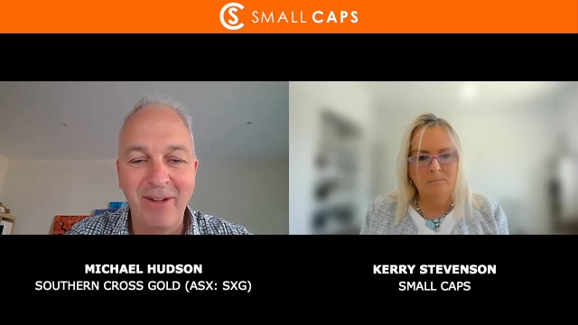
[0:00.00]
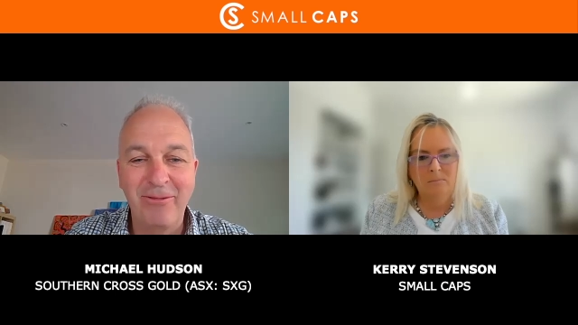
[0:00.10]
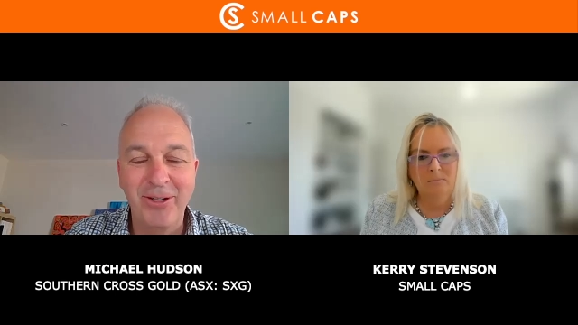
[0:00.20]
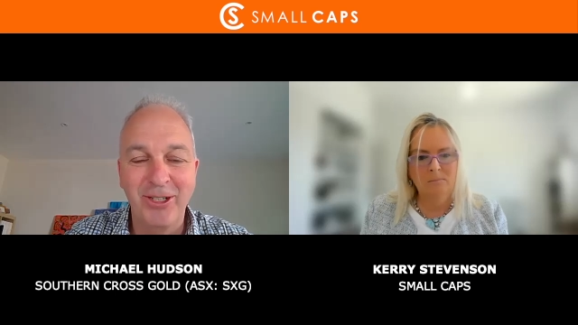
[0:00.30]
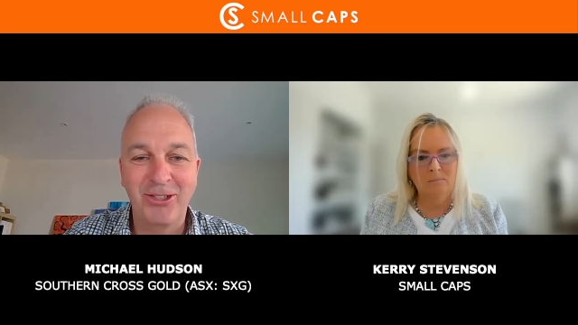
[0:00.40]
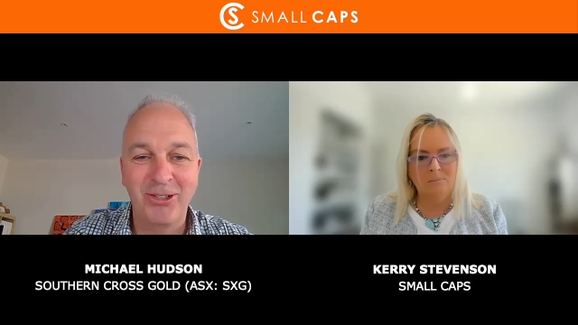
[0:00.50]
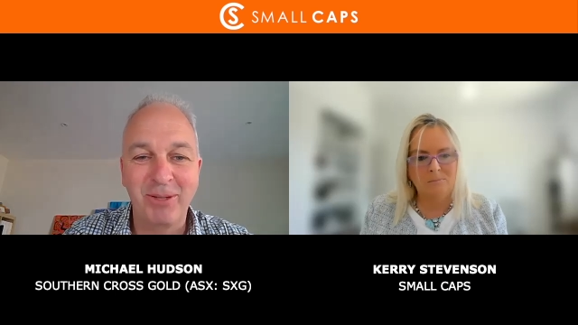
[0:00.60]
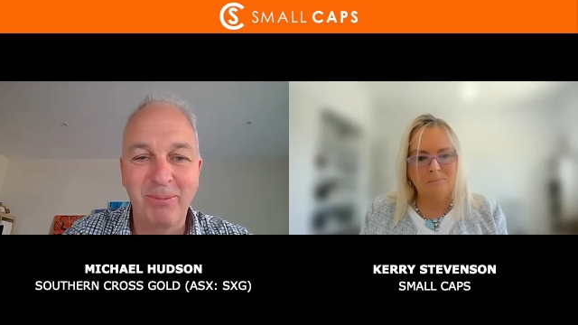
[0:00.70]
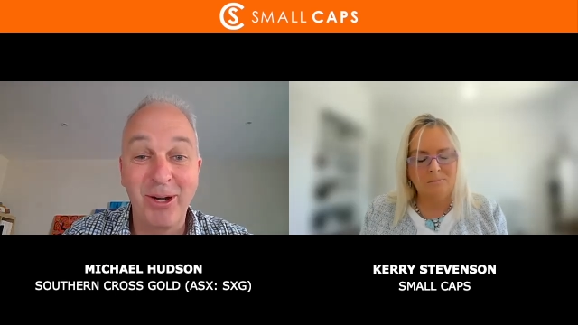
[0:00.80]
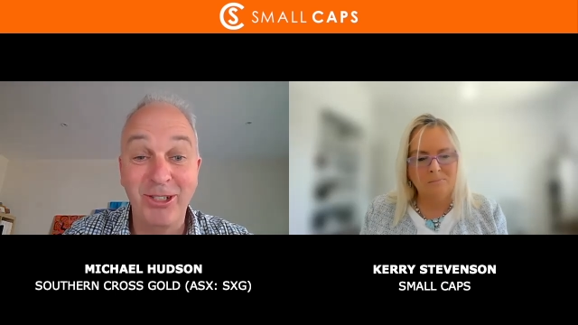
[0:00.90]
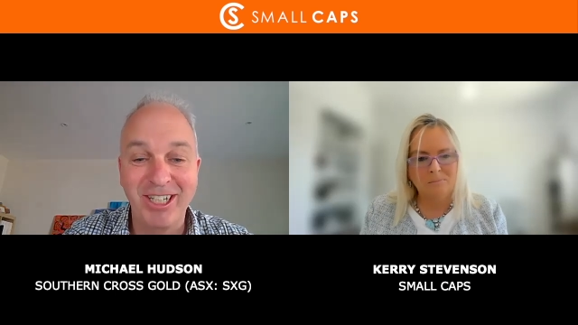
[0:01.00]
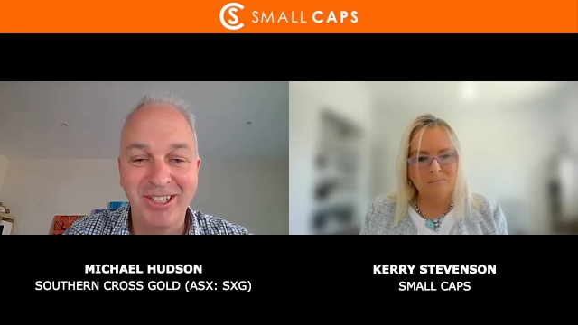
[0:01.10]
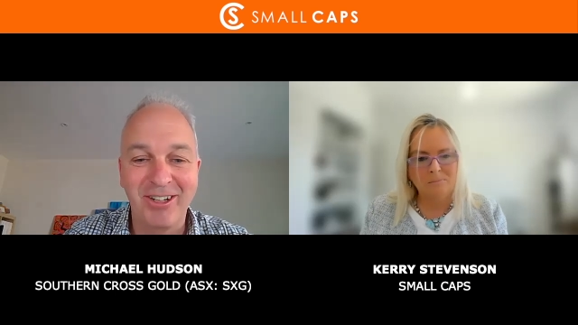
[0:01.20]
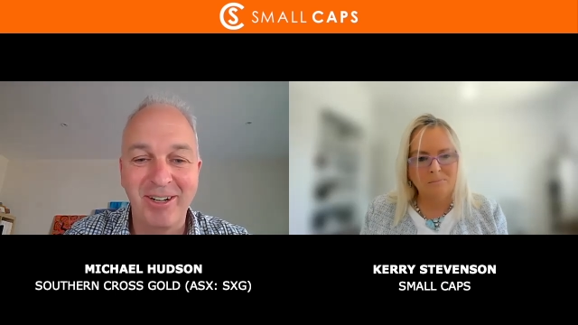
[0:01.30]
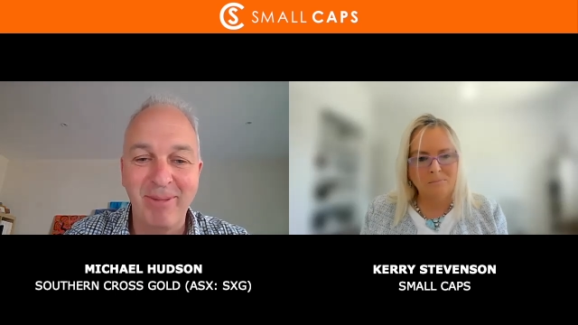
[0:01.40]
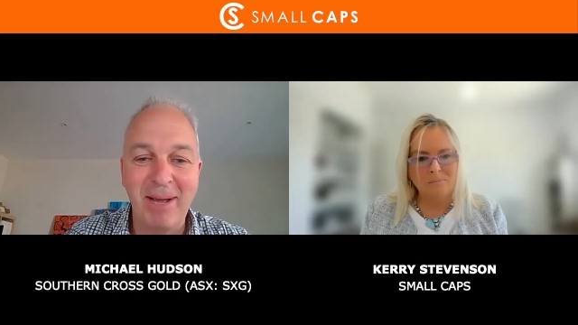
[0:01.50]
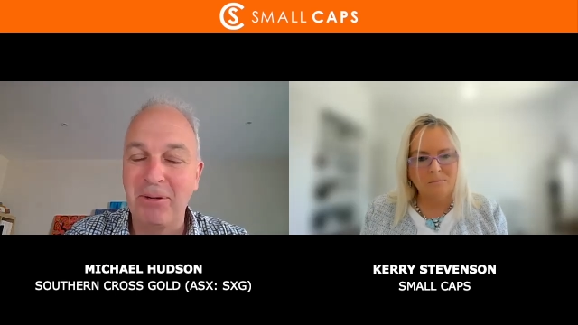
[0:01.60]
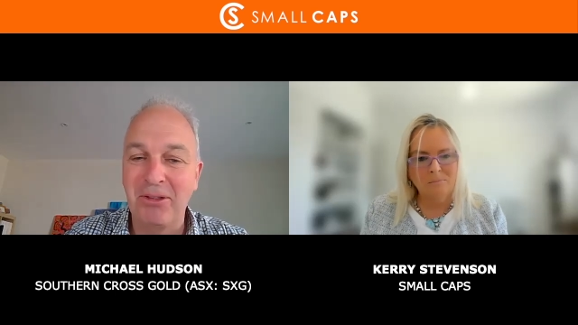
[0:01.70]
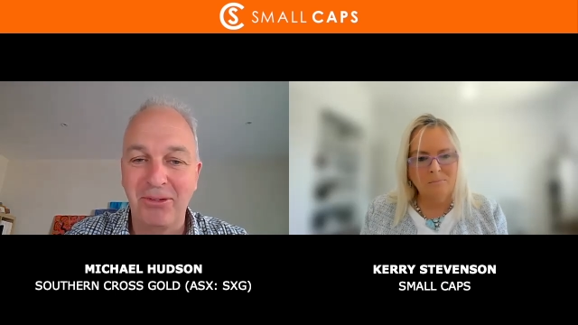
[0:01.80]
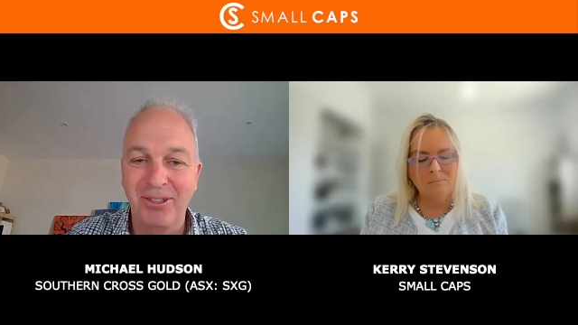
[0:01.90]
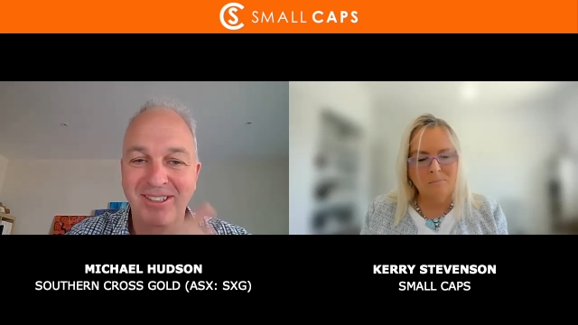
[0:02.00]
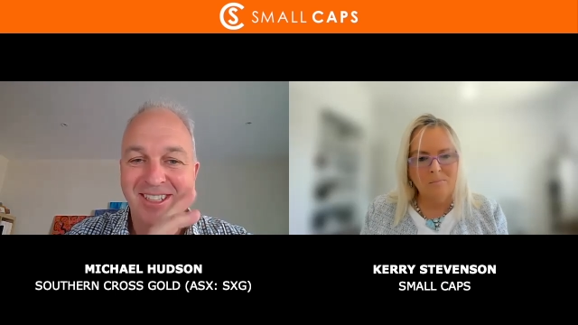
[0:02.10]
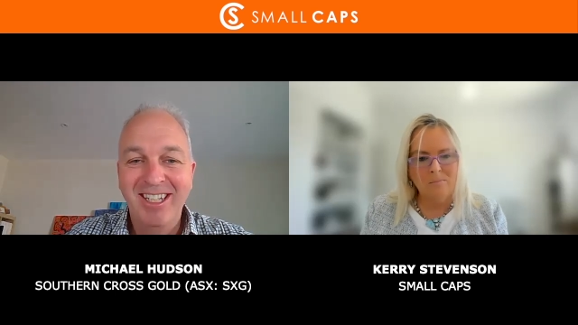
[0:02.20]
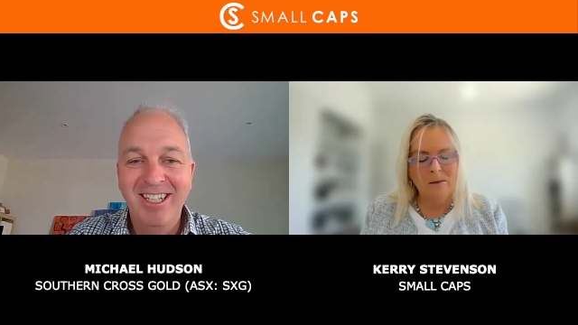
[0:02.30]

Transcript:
Speaker 1: I first saw the project on a map, I thought,